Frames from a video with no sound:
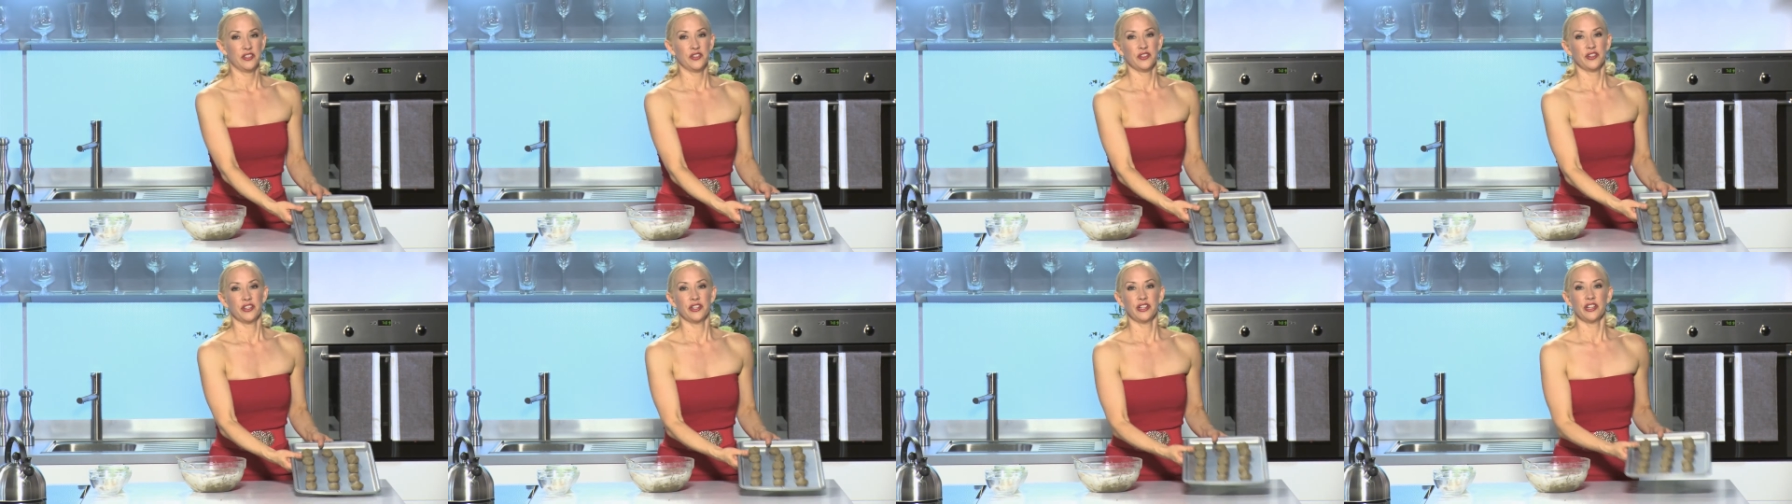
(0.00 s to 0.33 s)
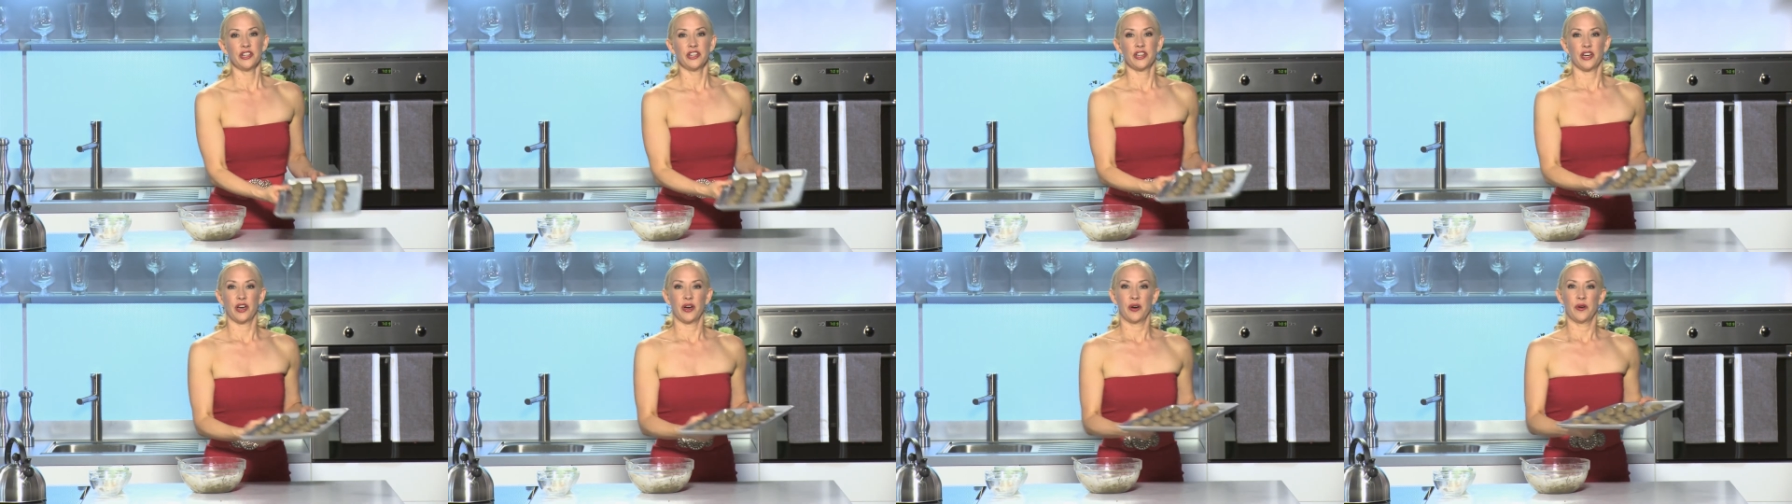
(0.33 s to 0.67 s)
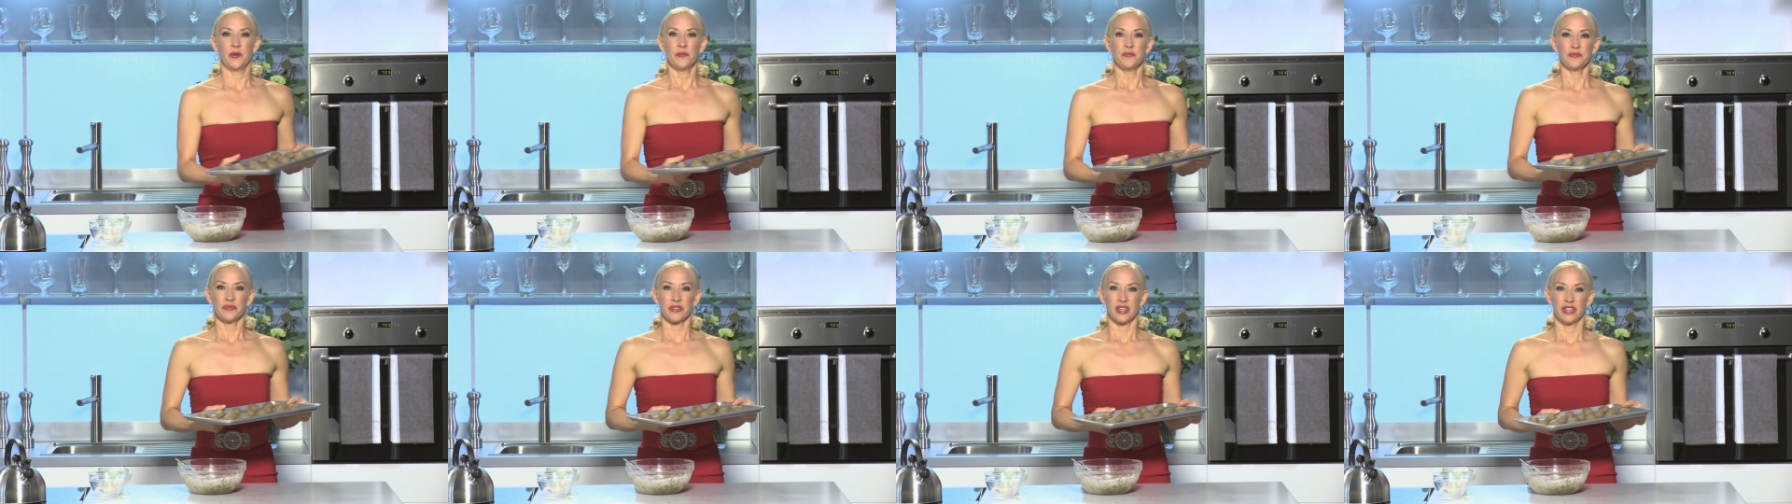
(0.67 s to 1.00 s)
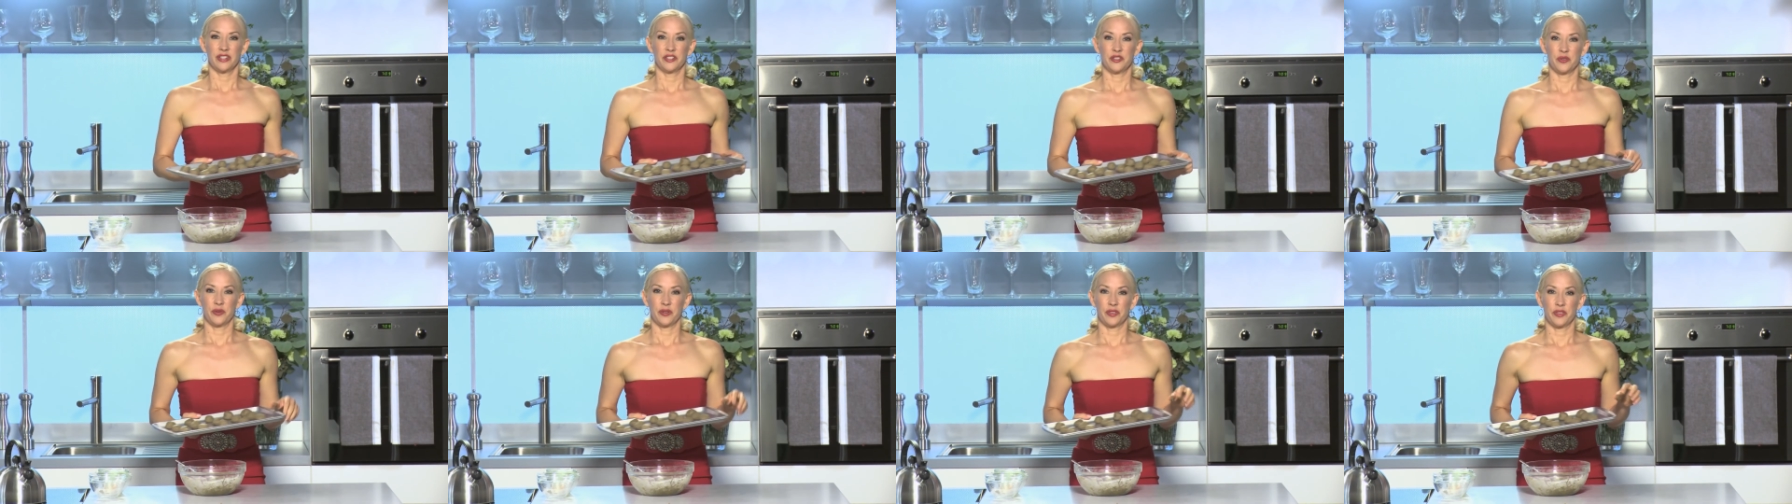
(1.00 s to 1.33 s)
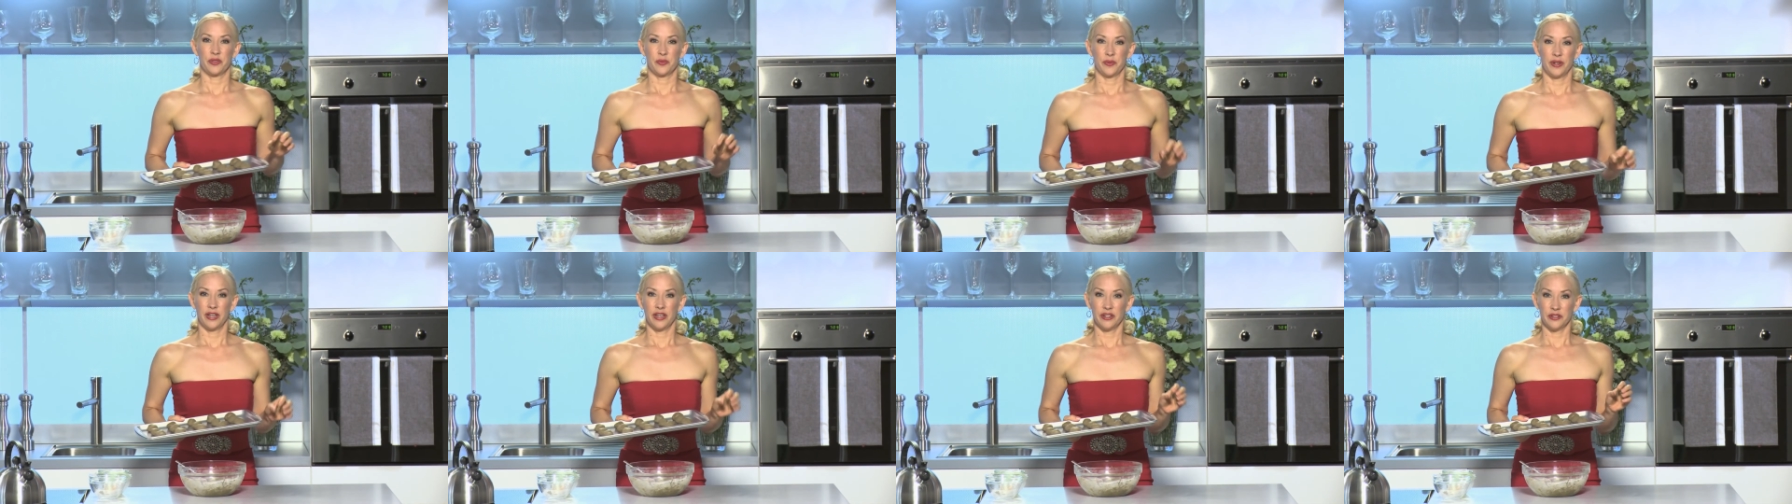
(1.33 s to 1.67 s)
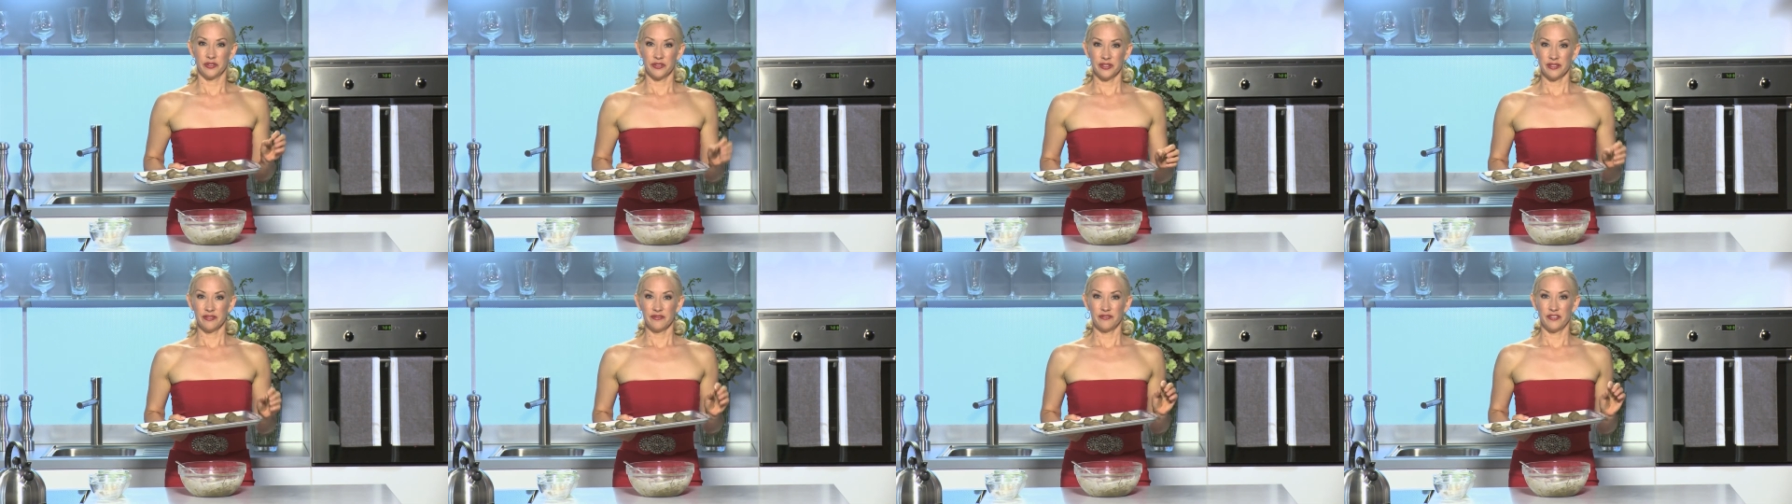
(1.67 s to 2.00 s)
are gonna go into a
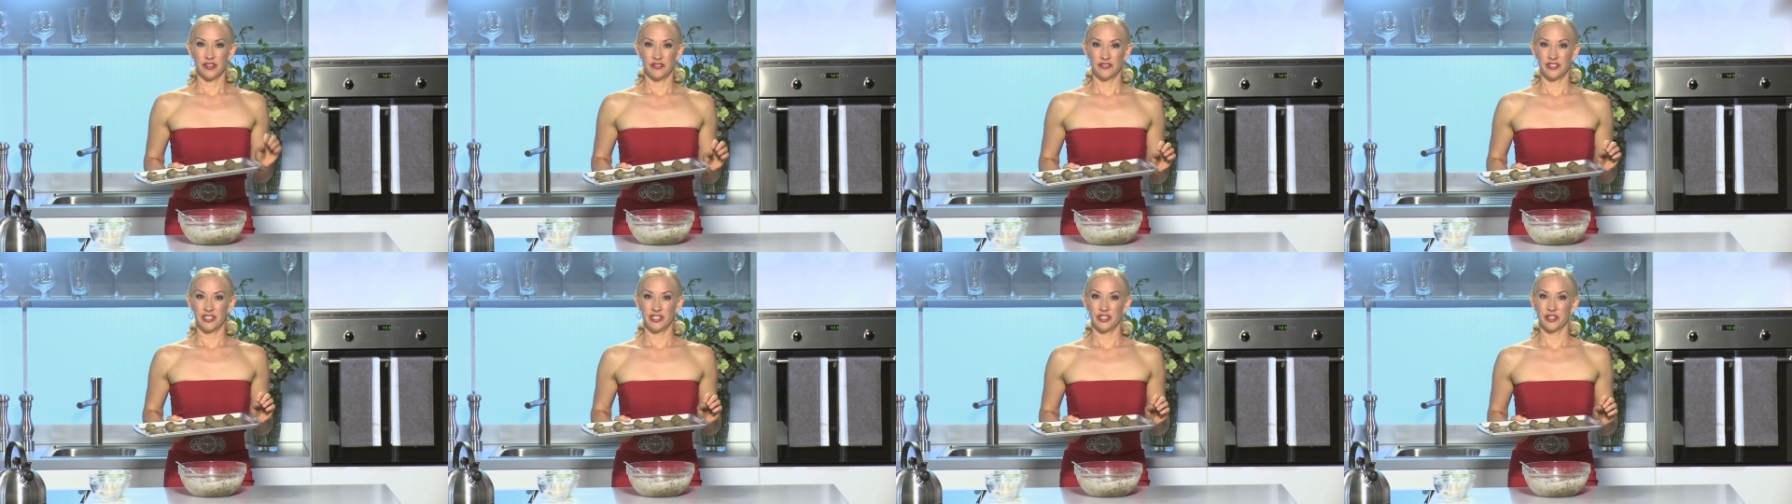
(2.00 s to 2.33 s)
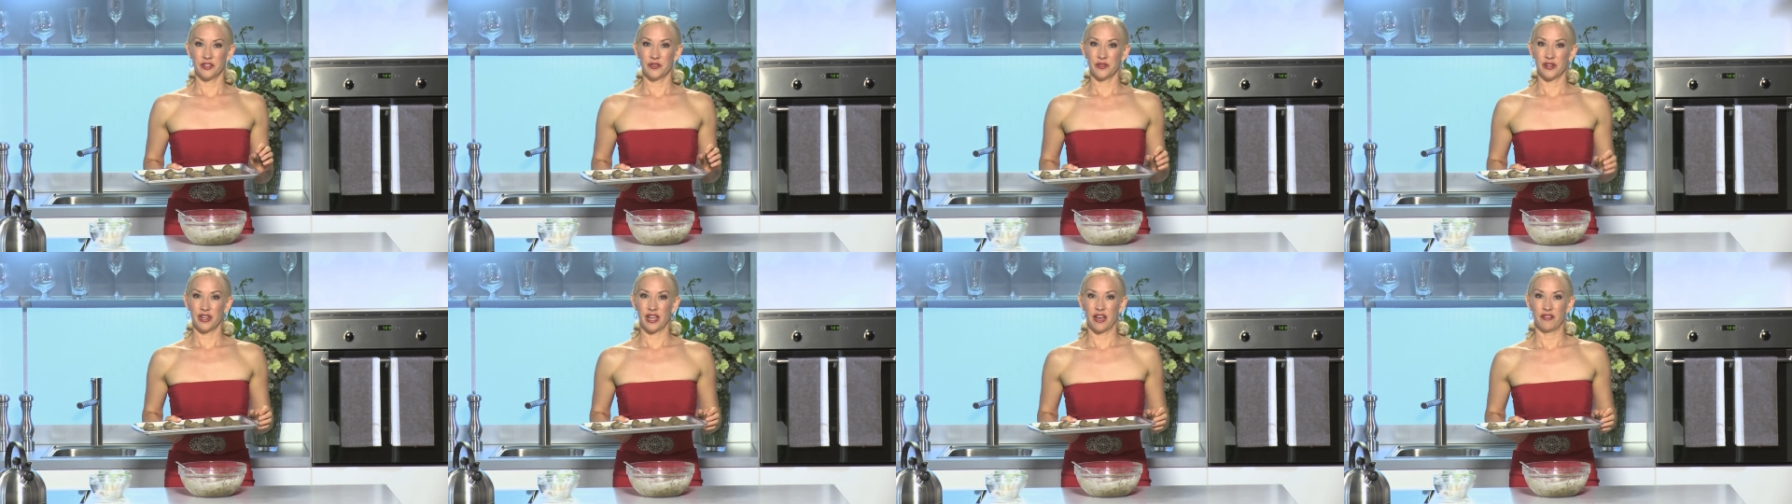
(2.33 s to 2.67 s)
350-degree